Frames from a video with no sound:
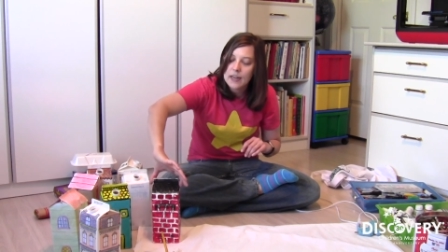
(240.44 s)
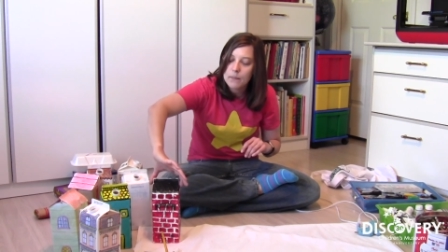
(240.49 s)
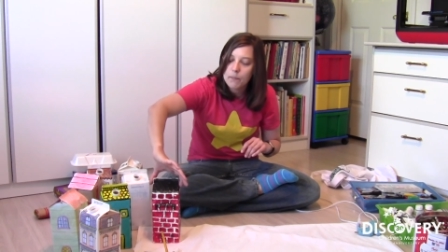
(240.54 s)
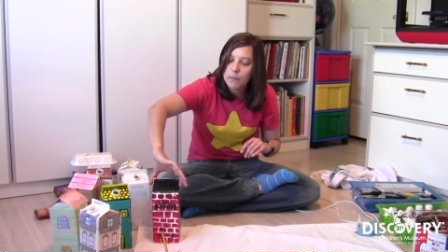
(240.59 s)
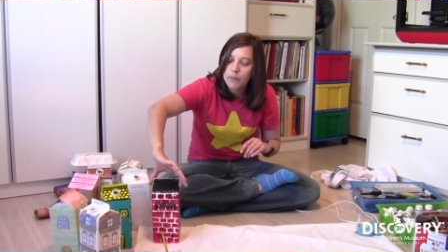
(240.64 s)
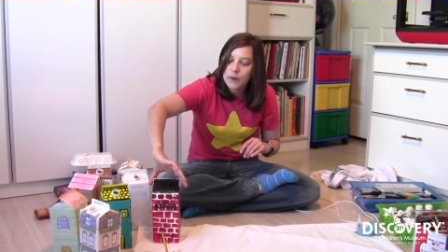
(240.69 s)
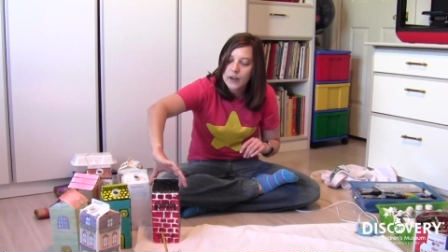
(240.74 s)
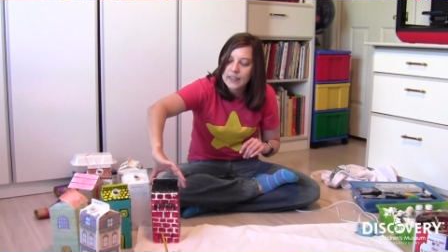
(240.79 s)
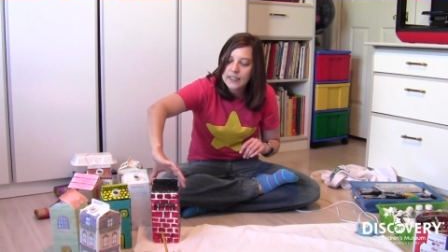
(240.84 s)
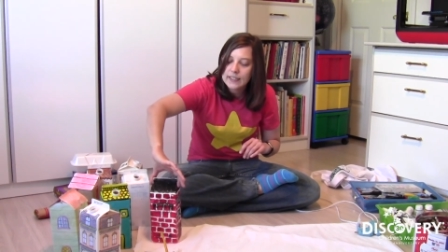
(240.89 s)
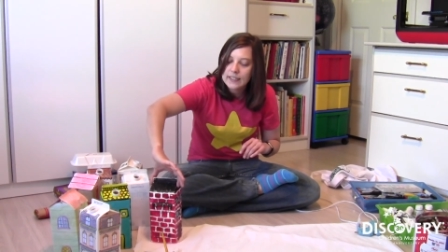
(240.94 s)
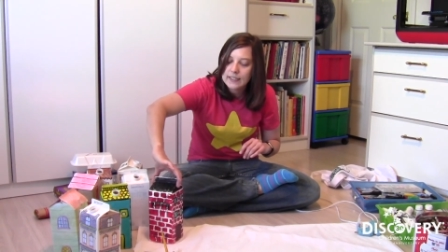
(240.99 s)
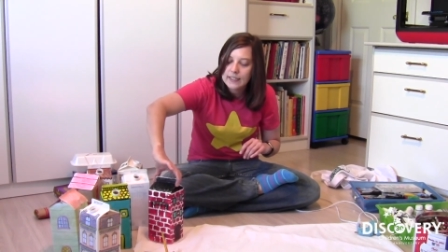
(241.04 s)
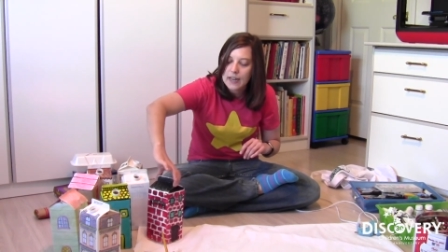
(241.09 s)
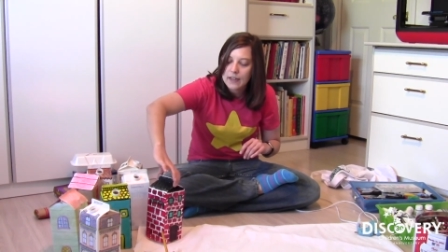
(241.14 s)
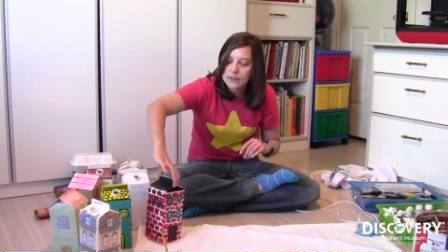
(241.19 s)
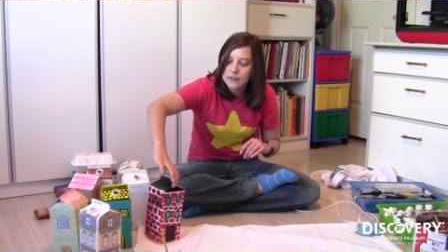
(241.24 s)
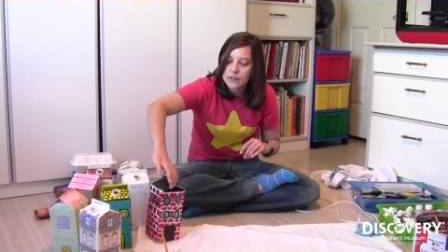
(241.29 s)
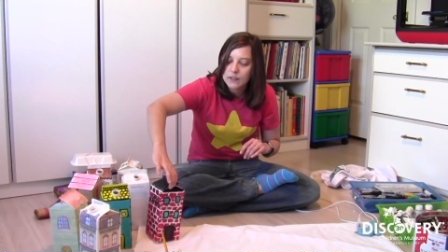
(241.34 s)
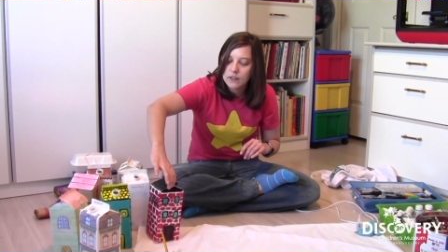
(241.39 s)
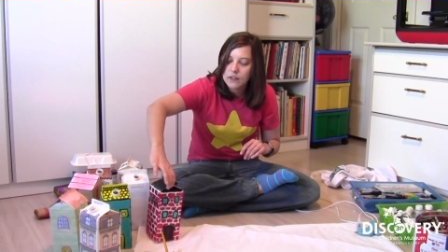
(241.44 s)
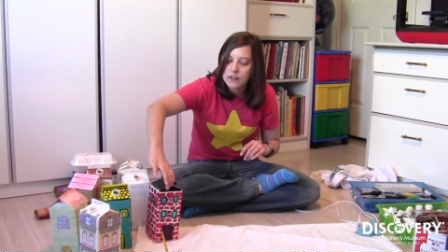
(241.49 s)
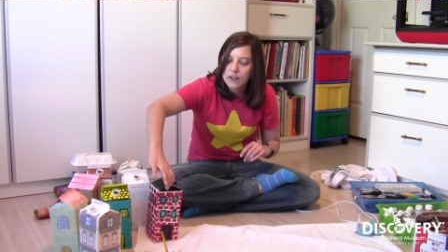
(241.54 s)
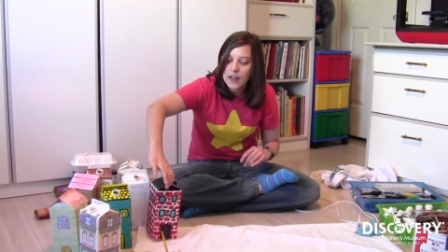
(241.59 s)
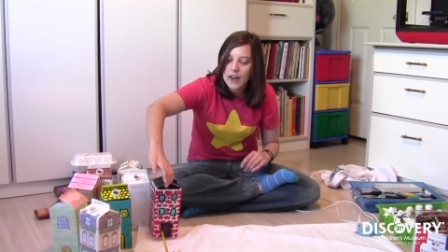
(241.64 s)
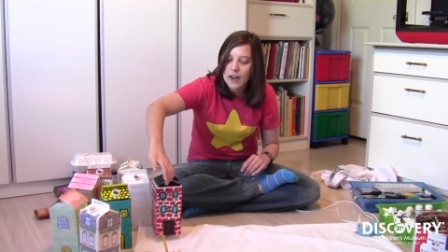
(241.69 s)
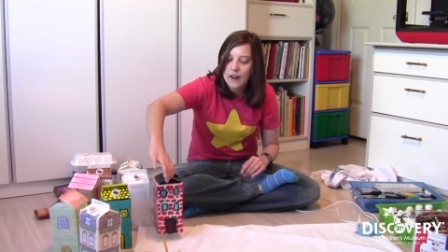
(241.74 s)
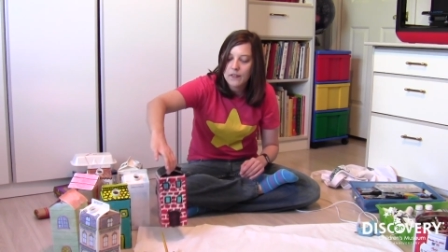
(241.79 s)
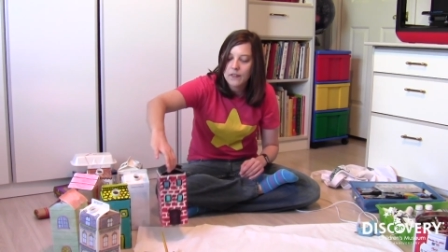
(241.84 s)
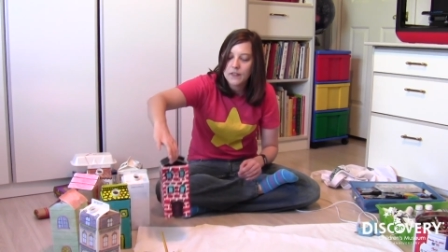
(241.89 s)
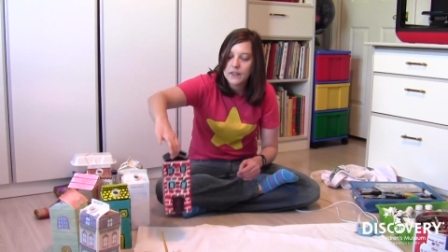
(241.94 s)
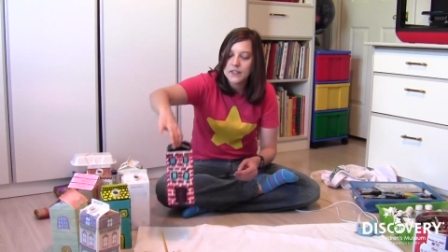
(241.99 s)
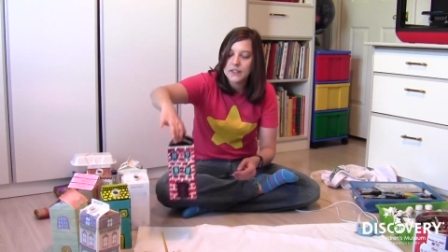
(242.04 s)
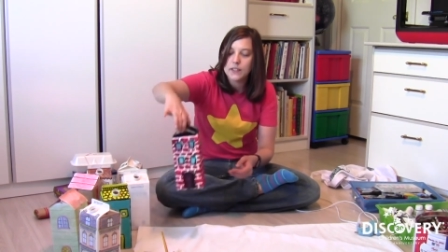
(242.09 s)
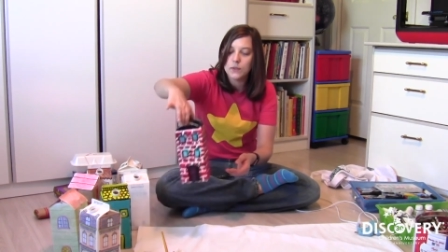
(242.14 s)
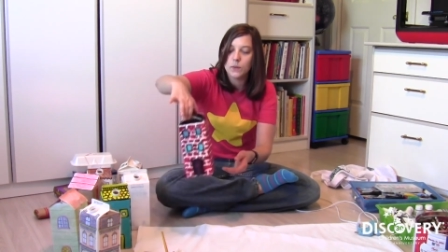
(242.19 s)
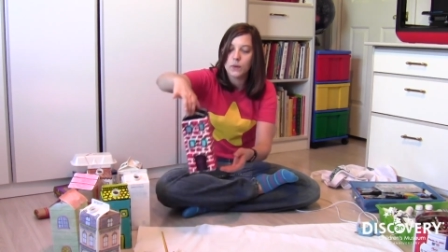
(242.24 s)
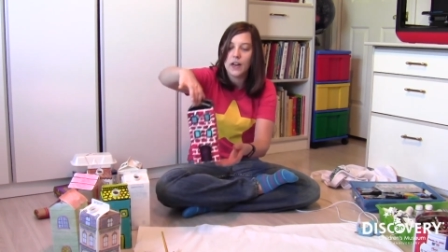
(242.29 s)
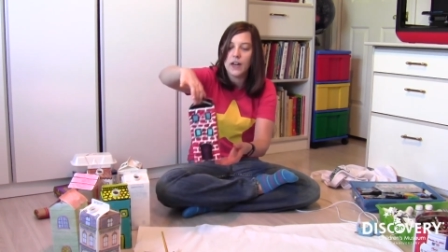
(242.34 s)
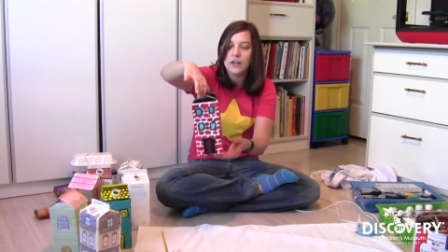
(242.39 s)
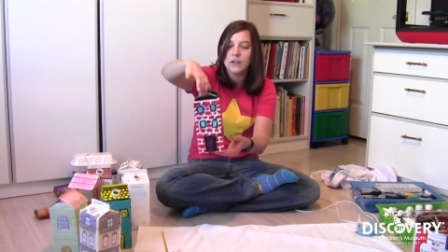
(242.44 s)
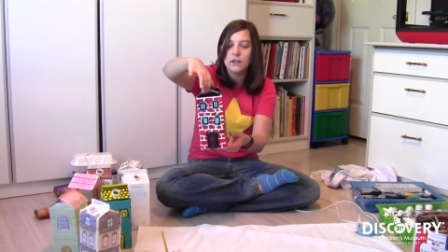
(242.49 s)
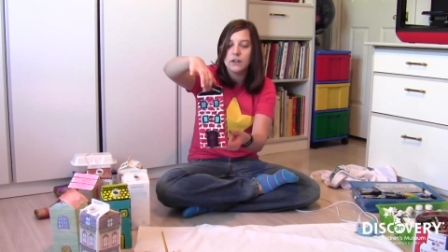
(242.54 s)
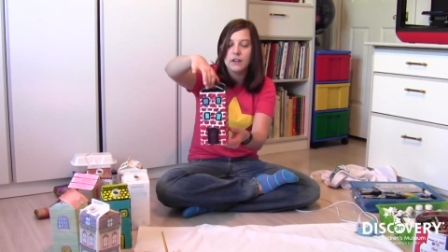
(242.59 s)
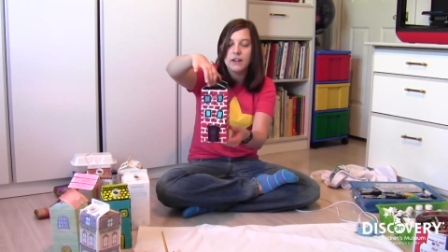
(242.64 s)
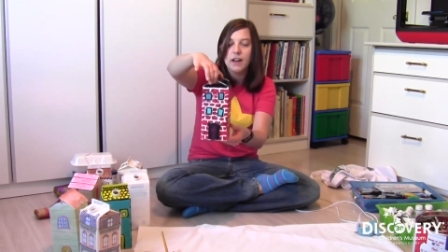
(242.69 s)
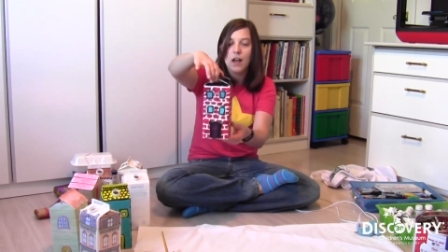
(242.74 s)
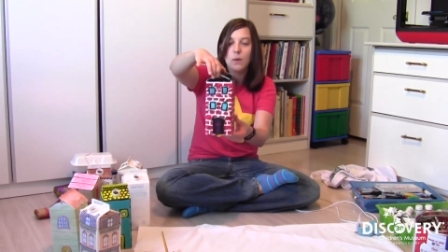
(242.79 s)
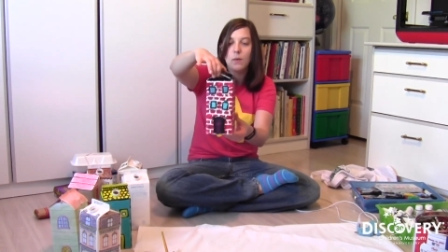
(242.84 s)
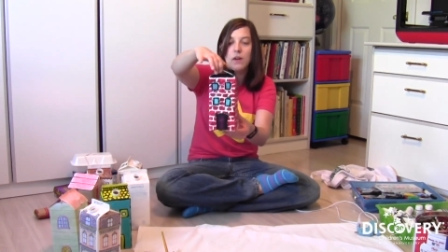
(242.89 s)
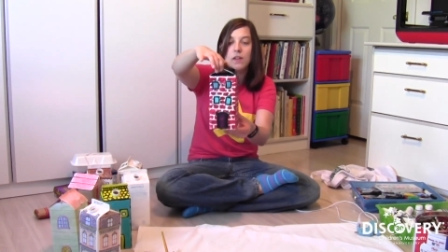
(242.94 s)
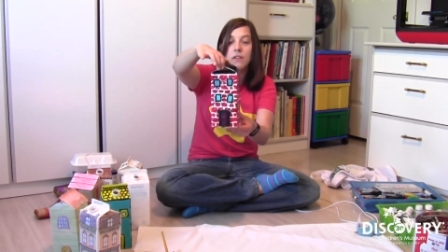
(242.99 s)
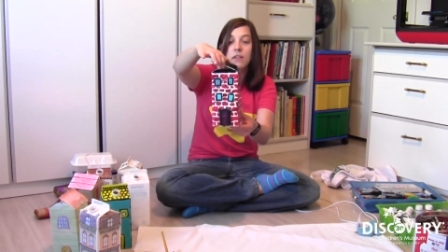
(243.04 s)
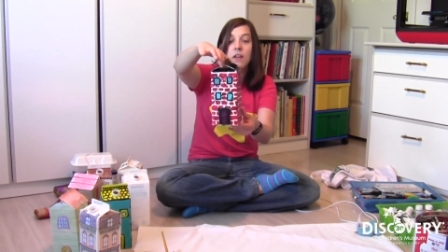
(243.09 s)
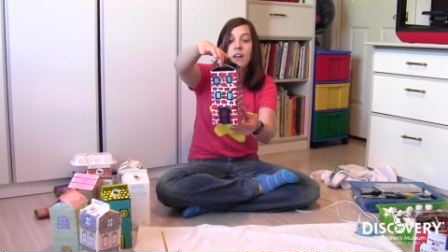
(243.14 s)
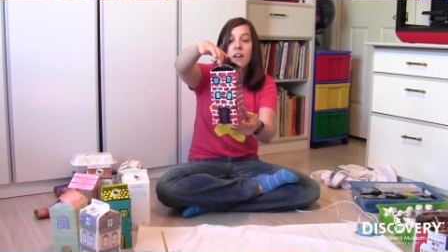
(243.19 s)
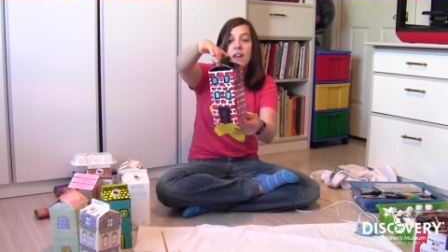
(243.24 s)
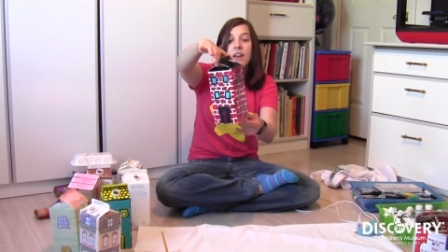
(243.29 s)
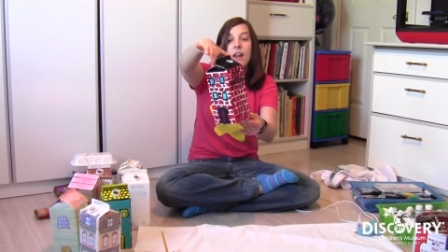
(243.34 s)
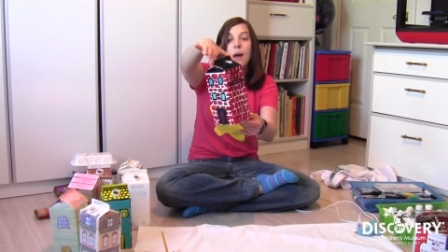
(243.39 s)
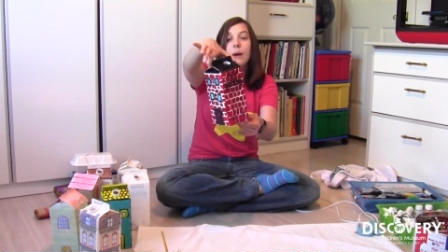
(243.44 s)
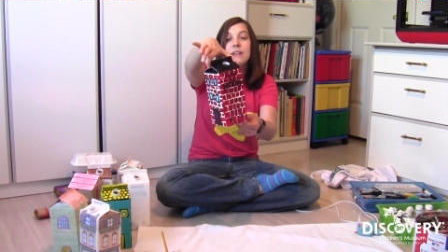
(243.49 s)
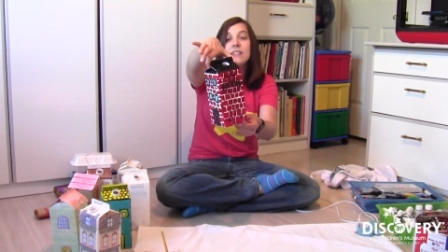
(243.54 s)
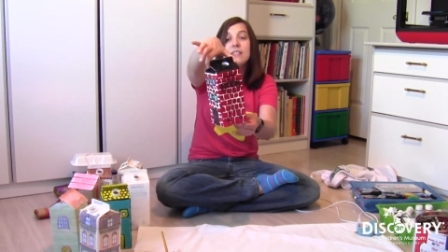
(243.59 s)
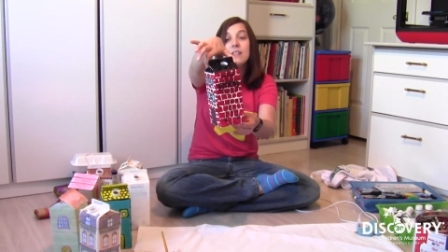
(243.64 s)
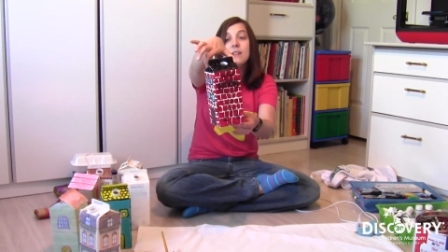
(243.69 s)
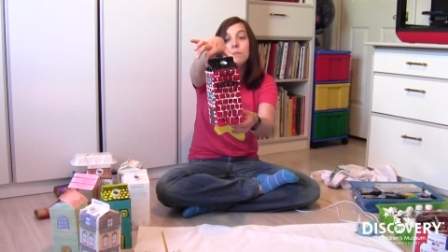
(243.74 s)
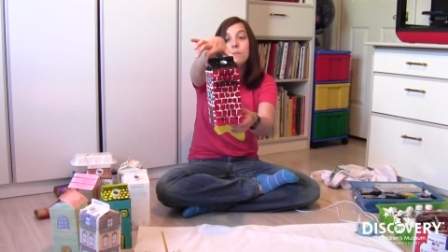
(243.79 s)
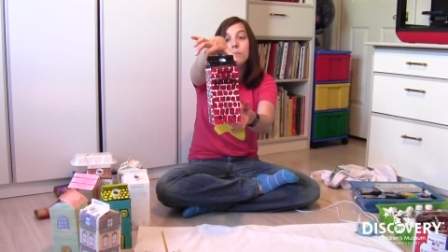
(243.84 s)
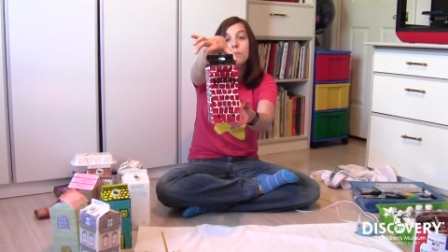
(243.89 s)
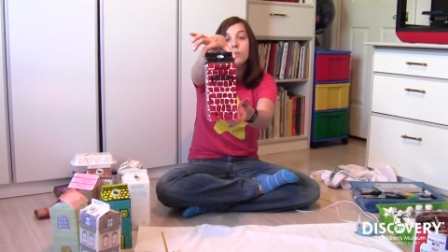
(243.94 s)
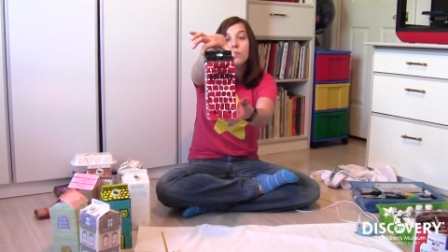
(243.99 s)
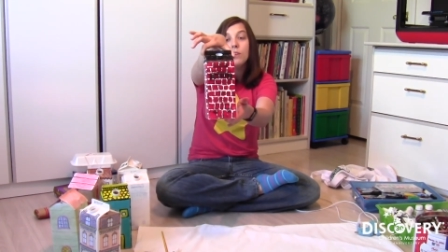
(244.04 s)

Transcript: a brick stencil, and this is what I turned out with. Now I didn't